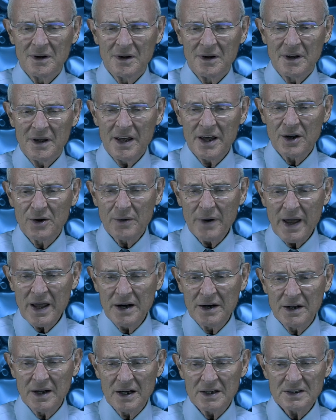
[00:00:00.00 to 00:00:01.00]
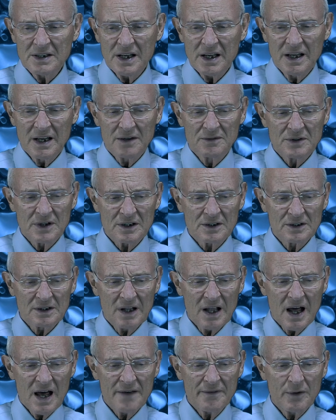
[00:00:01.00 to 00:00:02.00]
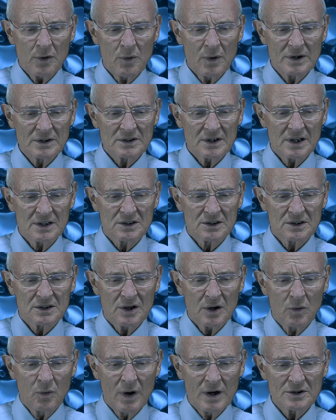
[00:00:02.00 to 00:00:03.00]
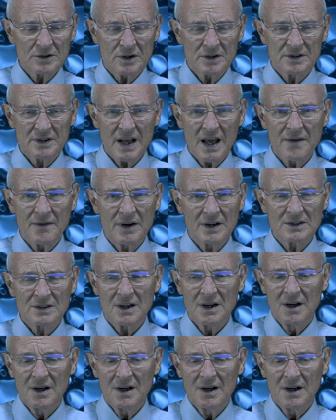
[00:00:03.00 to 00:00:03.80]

He created us. He gives us life. He wants to save us.